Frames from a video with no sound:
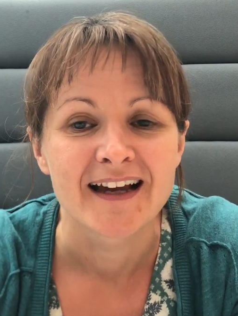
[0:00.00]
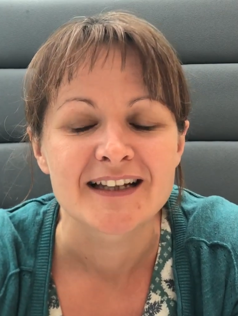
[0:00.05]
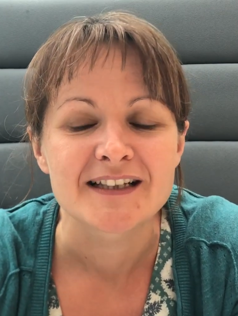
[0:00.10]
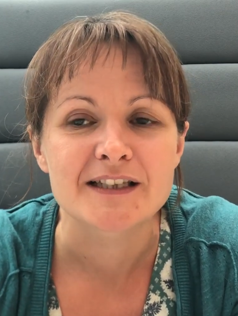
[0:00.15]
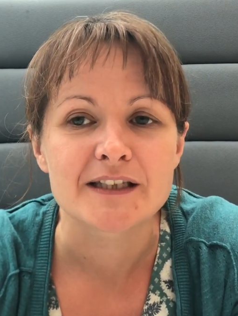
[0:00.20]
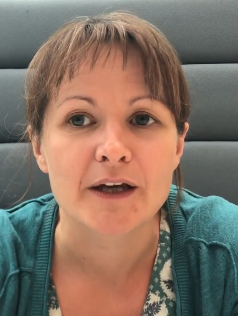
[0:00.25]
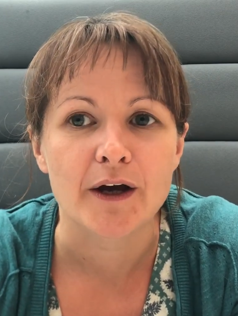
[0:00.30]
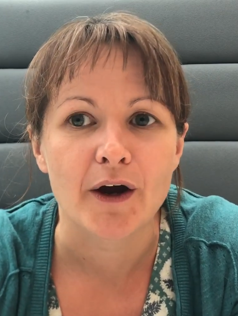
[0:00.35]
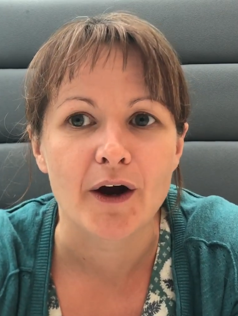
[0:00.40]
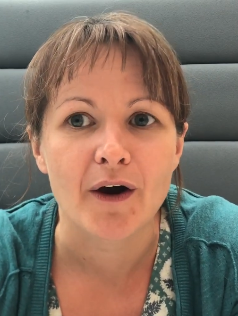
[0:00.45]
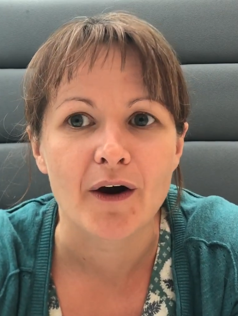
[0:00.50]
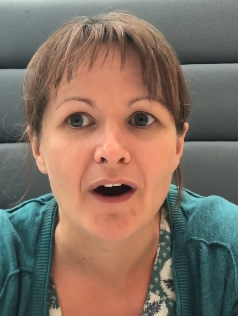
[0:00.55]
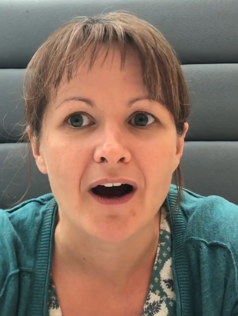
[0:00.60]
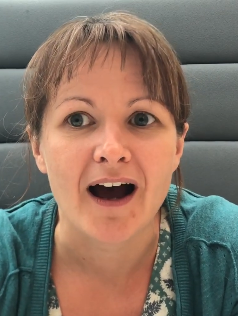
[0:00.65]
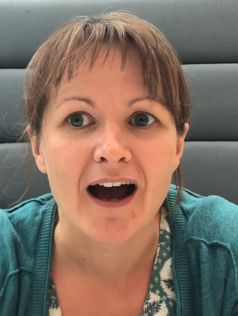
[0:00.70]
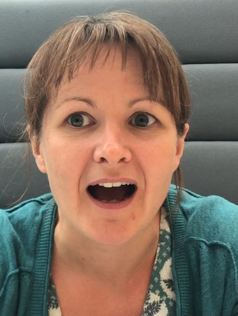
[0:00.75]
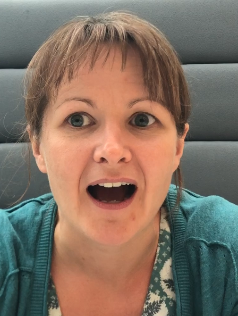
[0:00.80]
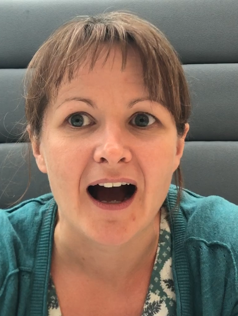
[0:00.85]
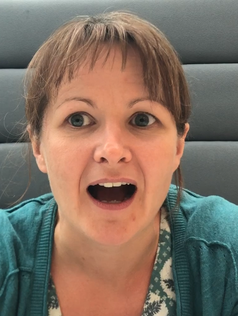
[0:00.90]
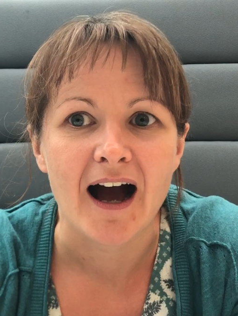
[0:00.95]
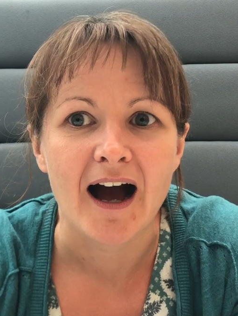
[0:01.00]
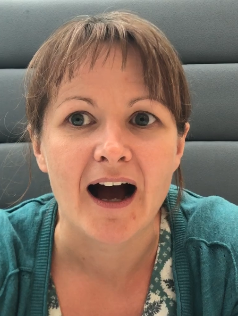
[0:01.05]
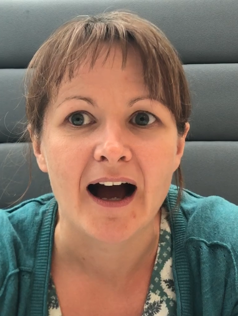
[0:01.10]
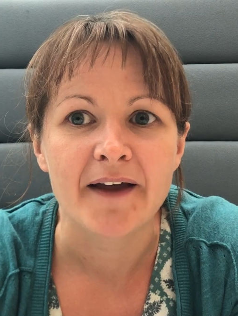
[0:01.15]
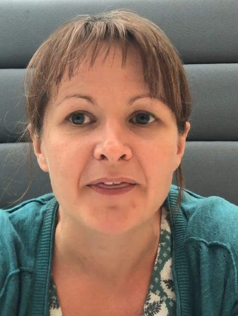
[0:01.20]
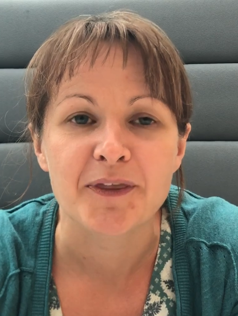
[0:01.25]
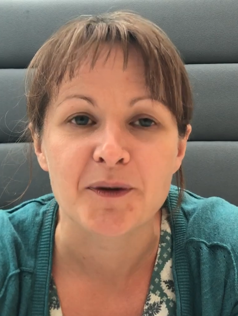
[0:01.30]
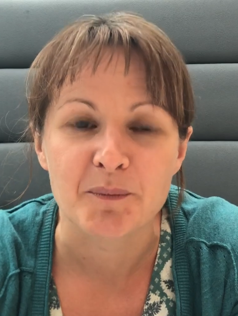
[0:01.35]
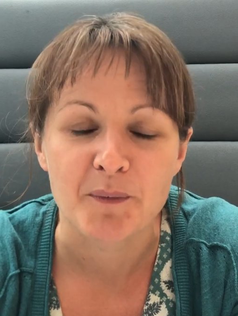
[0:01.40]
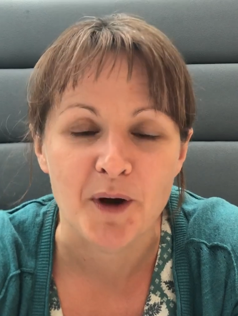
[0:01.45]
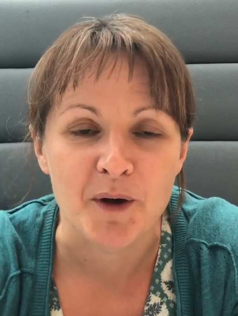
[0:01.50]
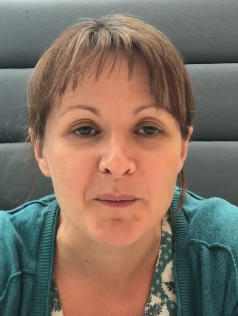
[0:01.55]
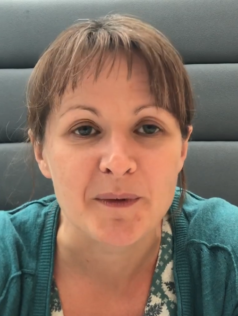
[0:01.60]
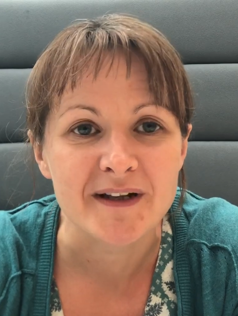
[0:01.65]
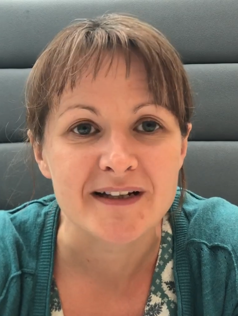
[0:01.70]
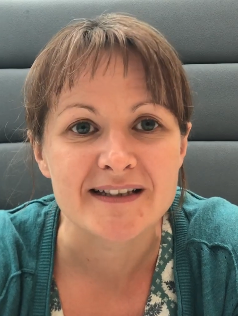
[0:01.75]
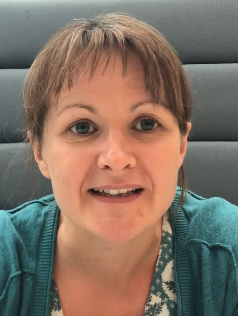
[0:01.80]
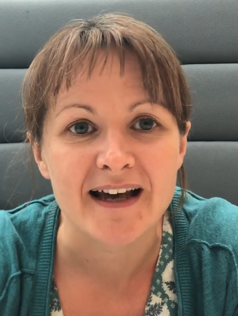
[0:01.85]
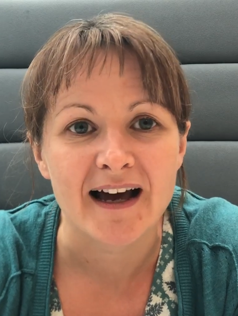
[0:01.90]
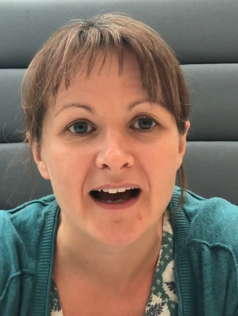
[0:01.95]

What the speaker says: So at the moment,